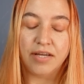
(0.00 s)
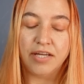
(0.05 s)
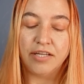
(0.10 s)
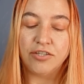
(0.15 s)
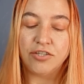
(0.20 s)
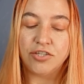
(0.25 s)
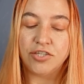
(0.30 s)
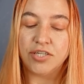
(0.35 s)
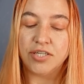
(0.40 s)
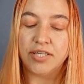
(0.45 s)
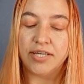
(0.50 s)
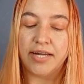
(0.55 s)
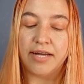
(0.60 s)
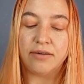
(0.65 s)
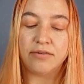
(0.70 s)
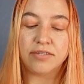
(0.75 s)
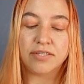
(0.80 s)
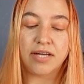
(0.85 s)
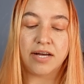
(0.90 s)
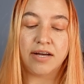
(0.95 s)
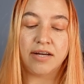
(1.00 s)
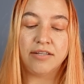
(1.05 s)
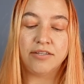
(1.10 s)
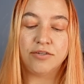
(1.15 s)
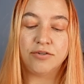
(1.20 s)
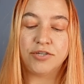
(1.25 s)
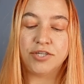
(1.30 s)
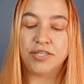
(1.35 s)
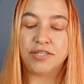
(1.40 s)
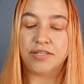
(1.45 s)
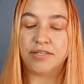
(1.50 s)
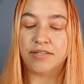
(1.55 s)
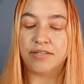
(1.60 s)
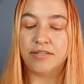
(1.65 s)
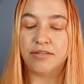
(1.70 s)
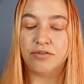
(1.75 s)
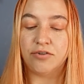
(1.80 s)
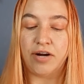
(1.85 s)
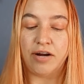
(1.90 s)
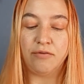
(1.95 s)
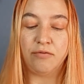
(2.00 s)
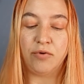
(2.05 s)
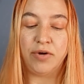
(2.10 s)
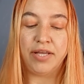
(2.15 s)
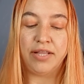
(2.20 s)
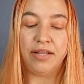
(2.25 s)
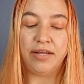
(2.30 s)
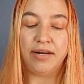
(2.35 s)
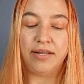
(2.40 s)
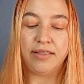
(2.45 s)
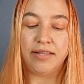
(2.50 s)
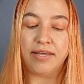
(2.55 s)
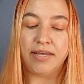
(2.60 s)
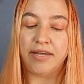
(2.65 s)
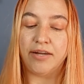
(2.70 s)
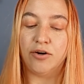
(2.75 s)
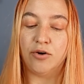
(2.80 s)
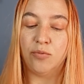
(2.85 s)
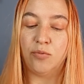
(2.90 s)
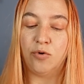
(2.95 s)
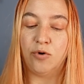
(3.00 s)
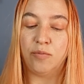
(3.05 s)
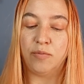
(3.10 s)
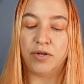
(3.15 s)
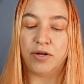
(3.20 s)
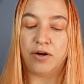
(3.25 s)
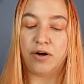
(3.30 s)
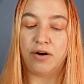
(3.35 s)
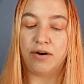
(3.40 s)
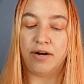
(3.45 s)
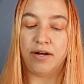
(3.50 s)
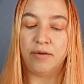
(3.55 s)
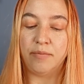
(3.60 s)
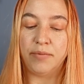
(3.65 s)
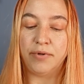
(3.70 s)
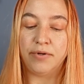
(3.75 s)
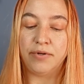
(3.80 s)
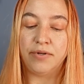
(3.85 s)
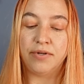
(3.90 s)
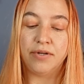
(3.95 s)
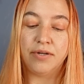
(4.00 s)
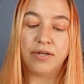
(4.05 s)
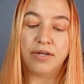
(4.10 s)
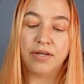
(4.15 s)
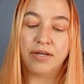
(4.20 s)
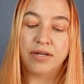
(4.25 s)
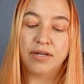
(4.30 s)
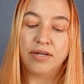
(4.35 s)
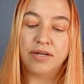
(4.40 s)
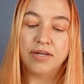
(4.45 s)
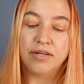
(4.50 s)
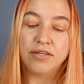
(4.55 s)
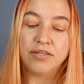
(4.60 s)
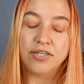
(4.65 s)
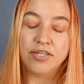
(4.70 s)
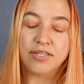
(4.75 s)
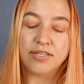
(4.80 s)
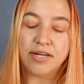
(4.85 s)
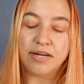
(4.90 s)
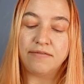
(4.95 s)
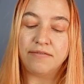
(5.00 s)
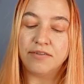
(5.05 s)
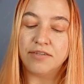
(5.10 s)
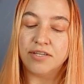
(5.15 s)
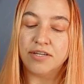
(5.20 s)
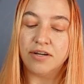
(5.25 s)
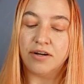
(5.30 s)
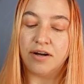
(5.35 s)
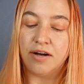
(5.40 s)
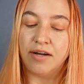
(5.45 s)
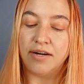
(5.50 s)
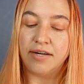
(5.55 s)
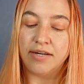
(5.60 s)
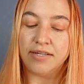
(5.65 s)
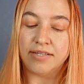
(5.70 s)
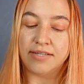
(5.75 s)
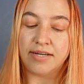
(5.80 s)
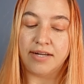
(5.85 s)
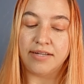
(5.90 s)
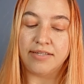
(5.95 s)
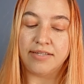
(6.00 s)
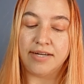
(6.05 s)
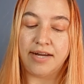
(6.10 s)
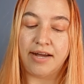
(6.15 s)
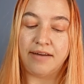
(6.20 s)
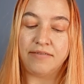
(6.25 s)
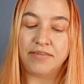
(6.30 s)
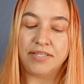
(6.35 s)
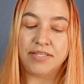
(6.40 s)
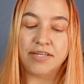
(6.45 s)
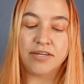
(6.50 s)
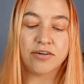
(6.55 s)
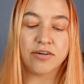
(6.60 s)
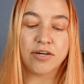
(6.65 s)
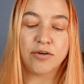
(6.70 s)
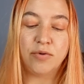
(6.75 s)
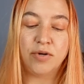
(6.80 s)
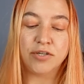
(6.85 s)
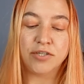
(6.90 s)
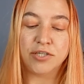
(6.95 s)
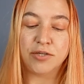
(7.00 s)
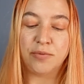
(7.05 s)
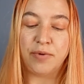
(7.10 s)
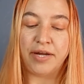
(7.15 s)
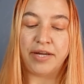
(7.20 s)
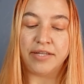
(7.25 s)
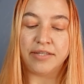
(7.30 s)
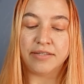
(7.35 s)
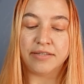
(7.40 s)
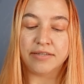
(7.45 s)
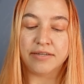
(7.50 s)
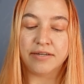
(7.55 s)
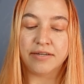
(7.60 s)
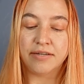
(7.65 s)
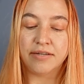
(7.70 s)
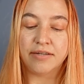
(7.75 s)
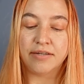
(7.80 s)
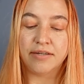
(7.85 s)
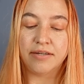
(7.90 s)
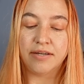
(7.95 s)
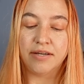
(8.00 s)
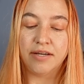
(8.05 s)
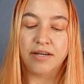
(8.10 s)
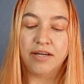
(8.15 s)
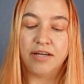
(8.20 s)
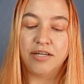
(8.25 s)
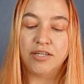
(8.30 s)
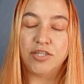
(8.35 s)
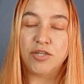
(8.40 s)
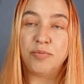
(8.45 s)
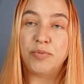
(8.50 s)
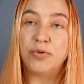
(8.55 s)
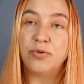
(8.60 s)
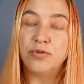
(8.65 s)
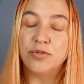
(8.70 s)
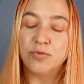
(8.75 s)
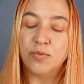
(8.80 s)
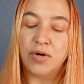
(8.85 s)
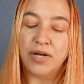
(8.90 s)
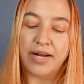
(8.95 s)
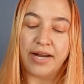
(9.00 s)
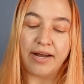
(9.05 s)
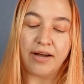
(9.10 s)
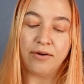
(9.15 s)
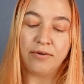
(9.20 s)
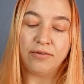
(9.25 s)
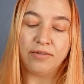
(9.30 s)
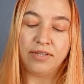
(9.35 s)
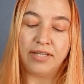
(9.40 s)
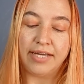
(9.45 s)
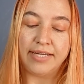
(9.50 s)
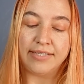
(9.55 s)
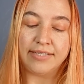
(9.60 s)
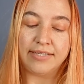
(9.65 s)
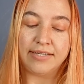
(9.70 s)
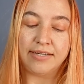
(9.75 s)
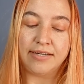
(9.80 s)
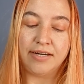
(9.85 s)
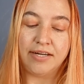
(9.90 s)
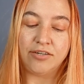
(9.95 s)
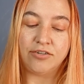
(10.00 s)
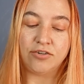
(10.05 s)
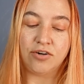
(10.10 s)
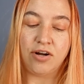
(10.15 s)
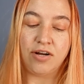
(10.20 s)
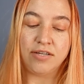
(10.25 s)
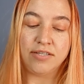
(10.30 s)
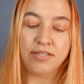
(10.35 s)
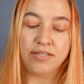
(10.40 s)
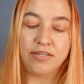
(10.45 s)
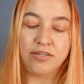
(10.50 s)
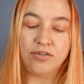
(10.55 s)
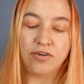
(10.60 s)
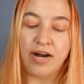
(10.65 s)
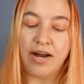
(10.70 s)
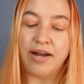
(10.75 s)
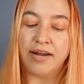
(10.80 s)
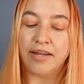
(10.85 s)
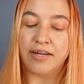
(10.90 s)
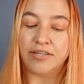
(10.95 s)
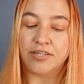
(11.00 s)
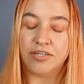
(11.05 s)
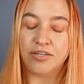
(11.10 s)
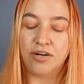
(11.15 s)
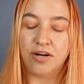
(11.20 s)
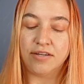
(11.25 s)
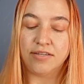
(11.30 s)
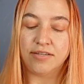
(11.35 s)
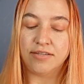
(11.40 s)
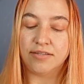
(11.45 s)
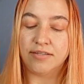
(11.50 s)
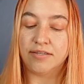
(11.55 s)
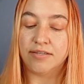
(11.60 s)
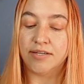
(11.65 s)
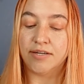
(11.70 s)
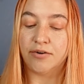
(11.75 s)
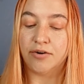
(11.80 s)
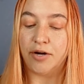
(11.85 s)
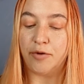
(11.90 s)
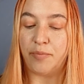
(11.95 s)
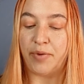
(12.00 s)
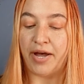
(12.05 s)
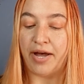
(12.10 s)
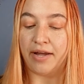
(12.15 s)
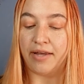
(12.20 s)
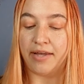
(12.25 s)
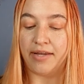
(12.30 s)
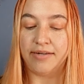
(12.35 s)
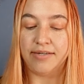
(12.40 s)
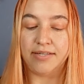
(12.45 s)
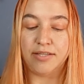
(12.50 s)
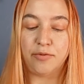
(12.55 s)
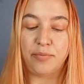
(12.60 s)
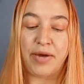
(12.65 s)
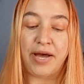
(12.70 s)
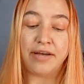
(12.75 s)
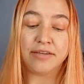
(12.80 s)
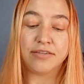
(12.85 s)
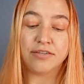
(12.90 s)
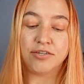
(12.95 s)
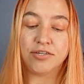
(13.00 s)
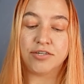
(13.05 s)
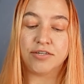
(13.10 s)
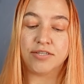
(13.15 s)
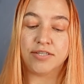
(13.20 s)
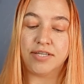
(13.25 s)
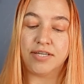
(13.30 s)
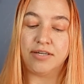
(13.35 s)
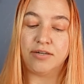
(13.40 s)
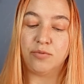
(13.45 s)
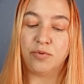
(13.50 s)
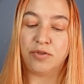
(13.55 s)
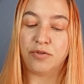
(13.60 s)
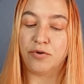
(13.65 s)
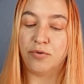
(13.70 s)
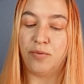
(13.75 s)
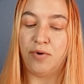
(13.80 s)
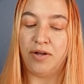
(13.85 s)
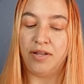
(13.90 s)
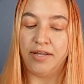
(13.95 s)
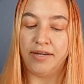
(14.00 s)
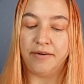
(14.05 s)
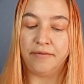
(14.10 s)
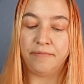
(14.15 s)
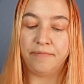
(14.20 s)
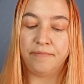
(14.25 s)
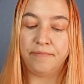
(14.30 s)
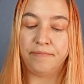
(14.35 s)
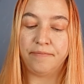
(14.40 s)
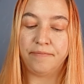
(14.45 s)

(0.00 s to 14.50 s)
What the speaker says: It's chilly outside, so she sits in the driveway, letting the heater warm the car up. She stifles a yawn and decides to have a cigarette while she waits. She pulls one out, lights it, and draws in a drag as she tosses the cigarette pack into the passenger seat with her wallet.